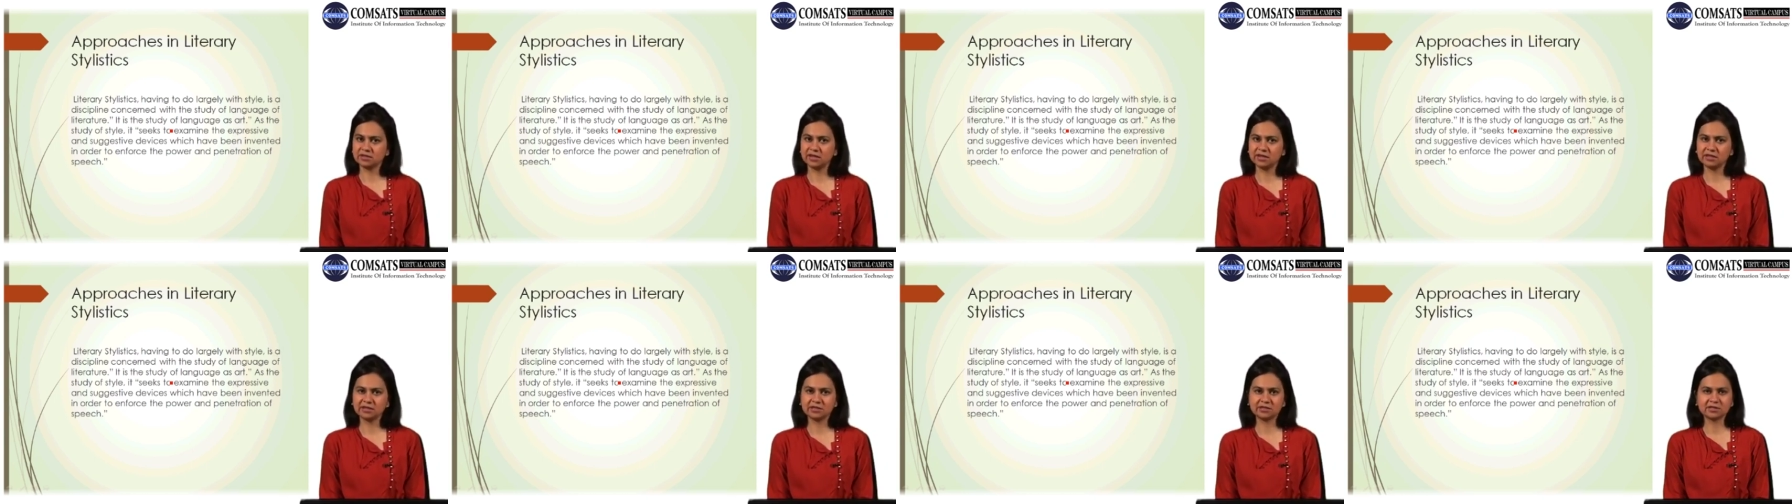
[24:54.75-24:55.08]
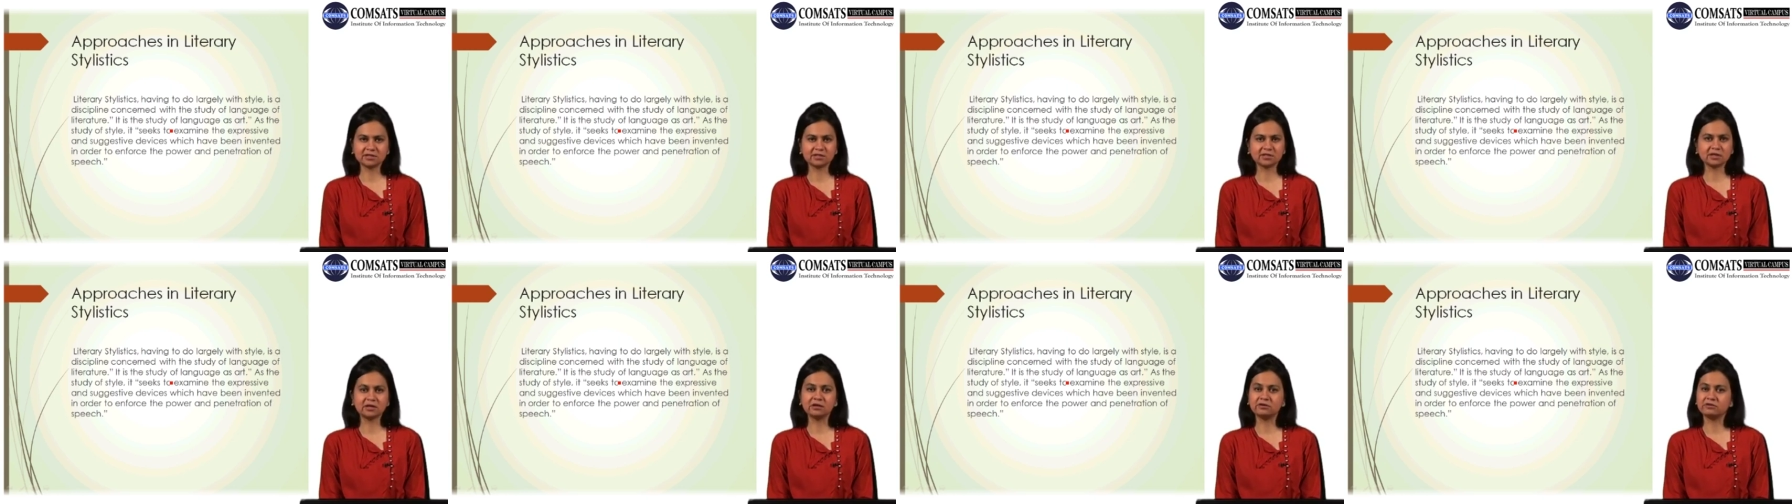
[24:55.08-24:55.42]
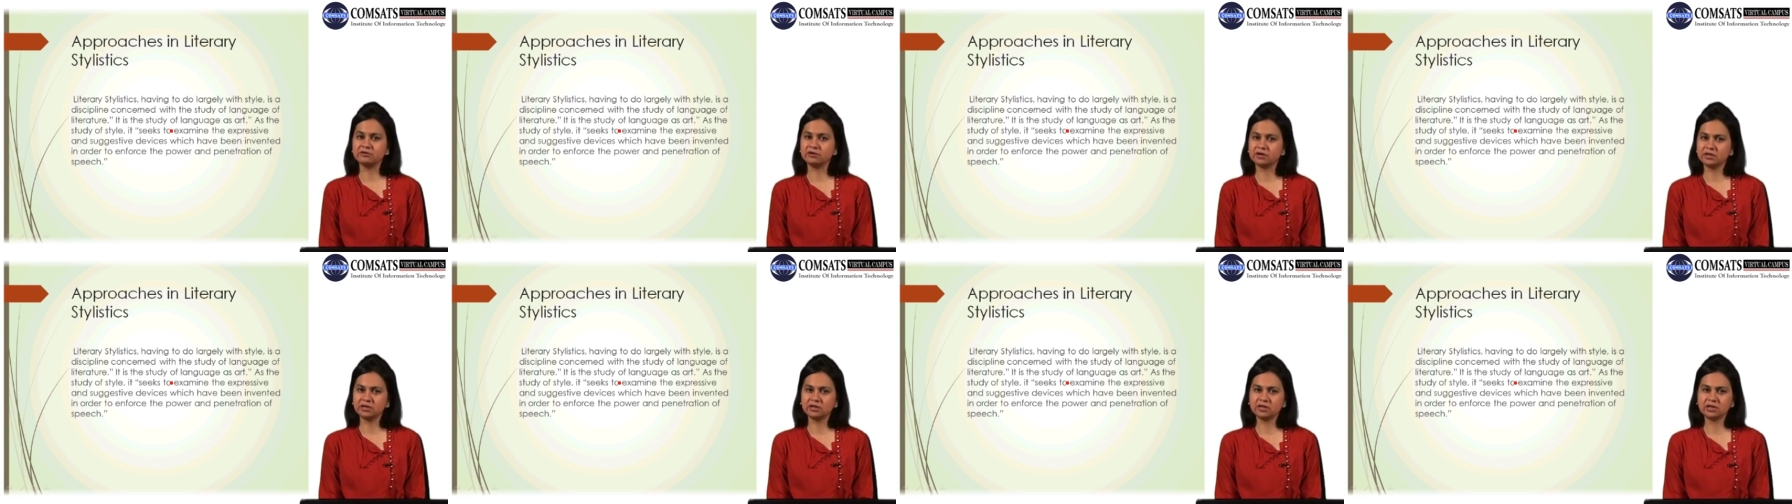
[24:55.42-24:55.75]
like its
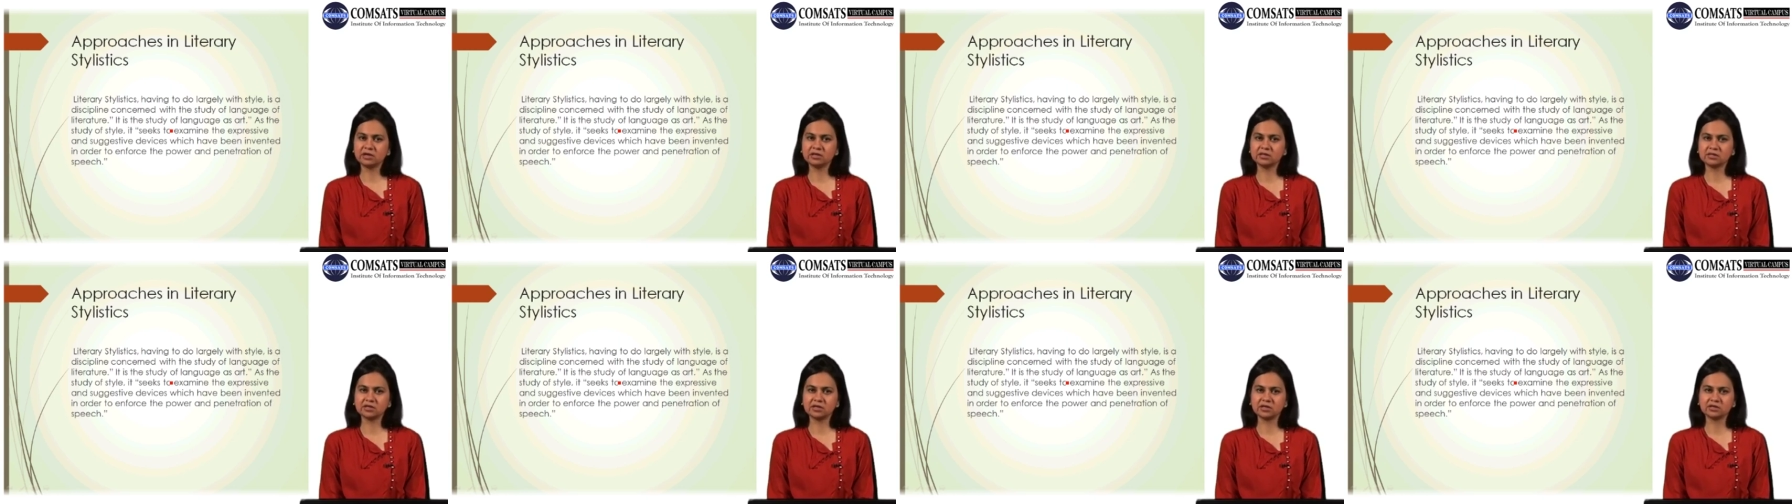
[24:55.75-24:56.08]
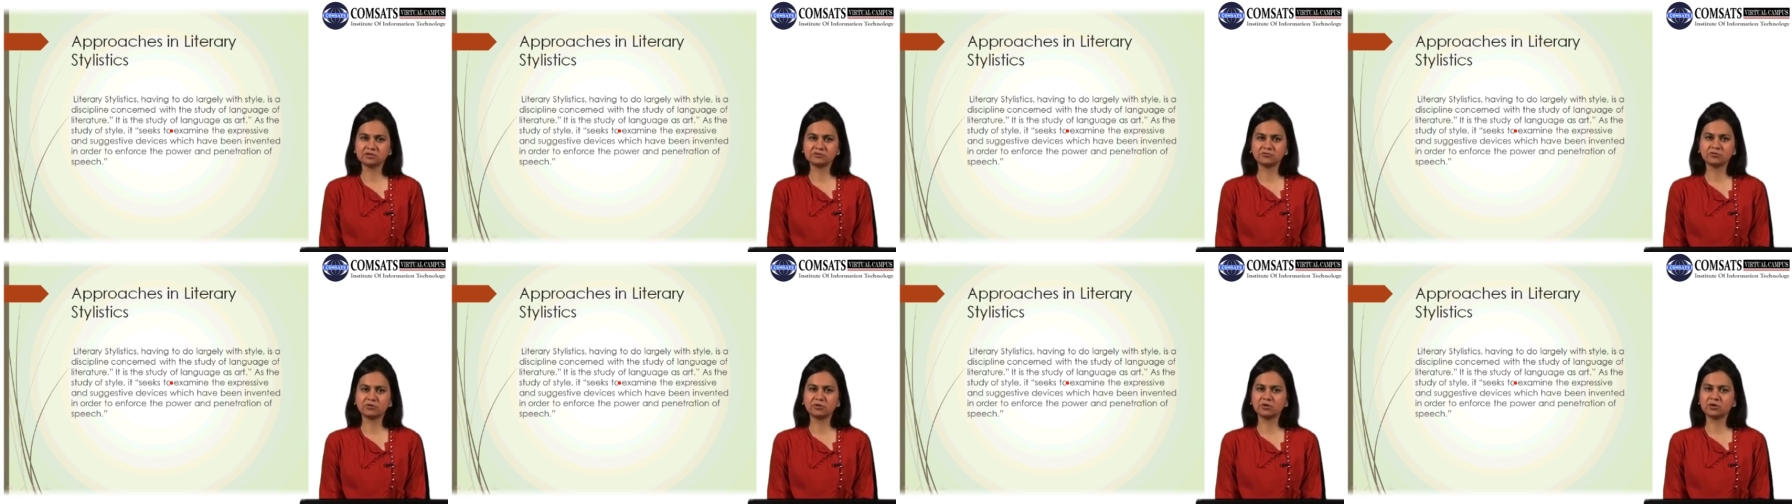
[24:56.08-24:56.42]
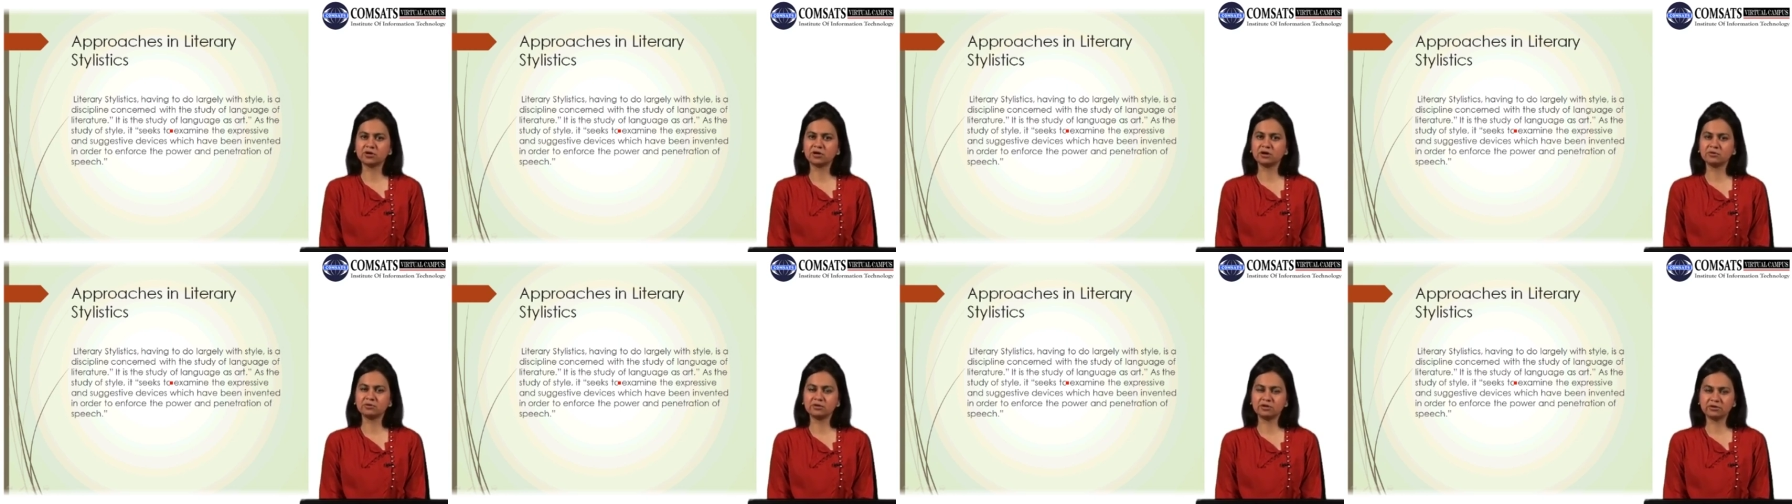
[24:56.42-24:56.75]
literariness, its
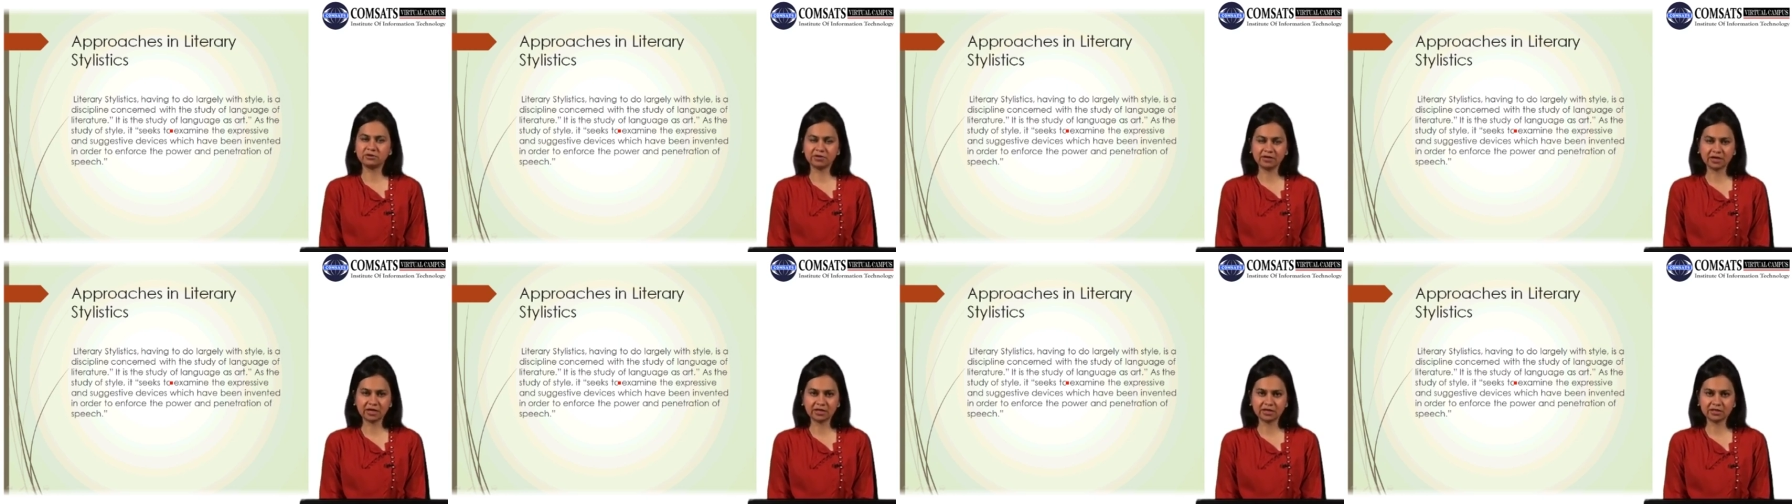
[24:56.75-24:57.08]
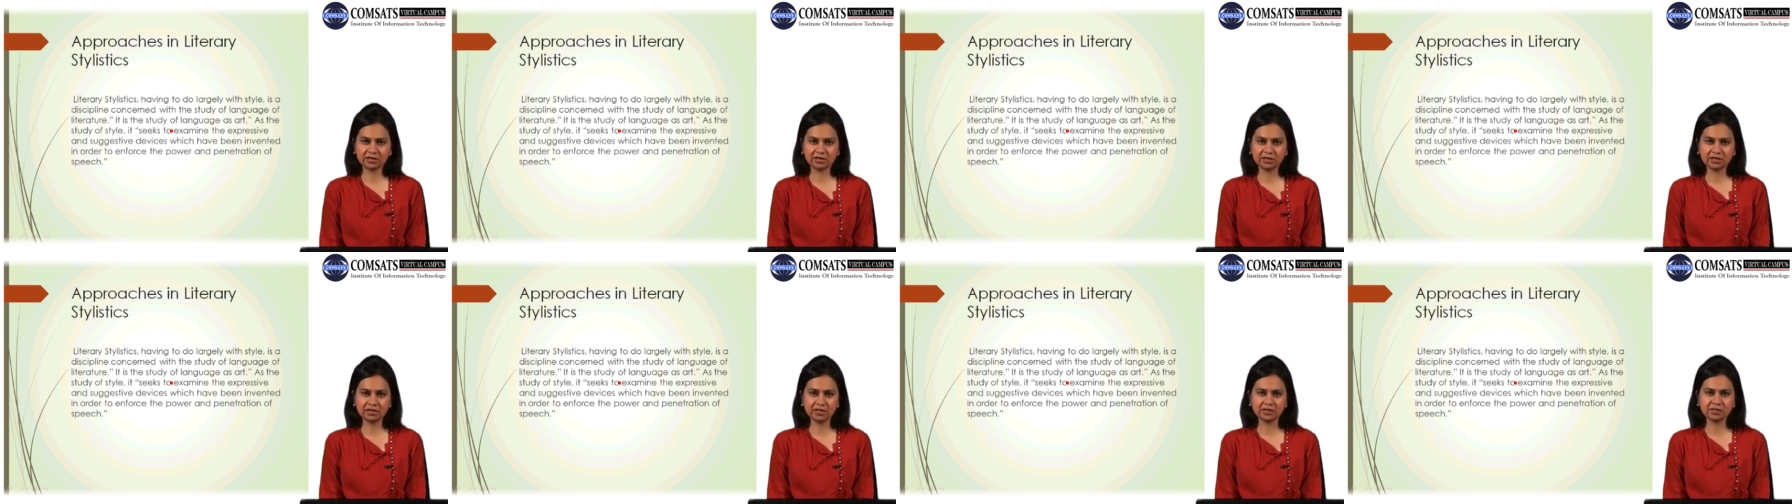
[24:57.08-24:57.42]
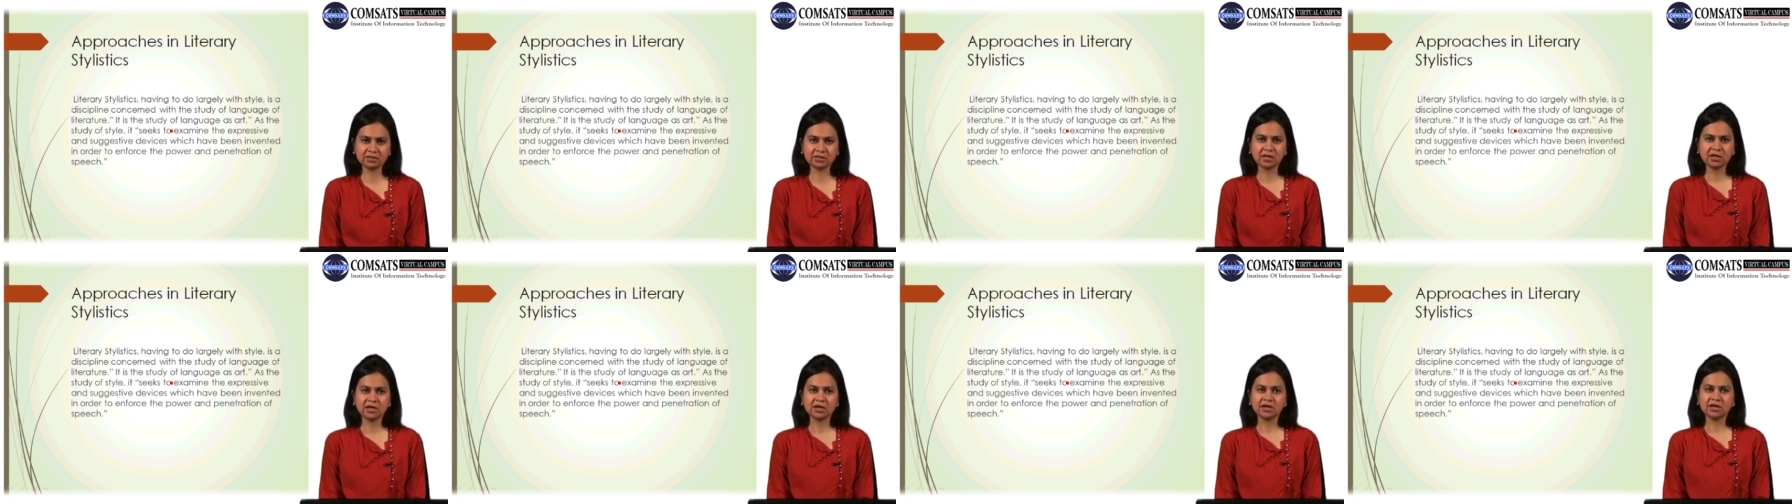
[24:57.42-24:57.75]
foregrounded
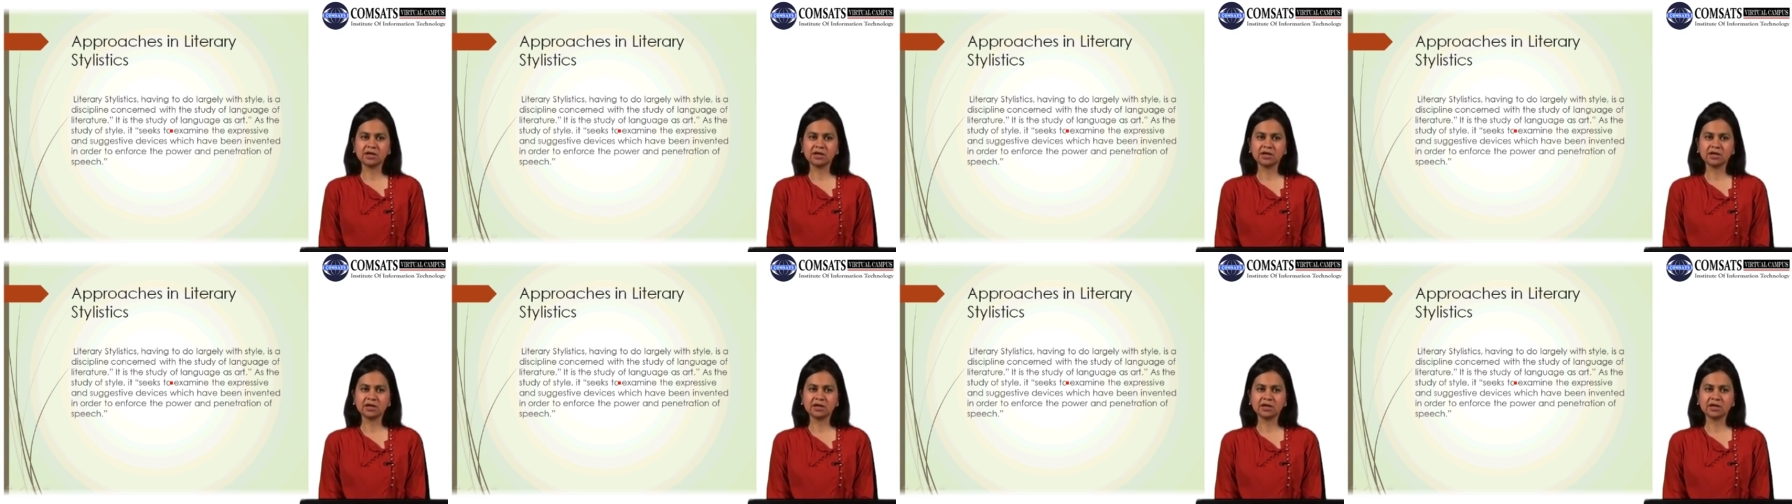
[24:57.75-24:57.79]
realities,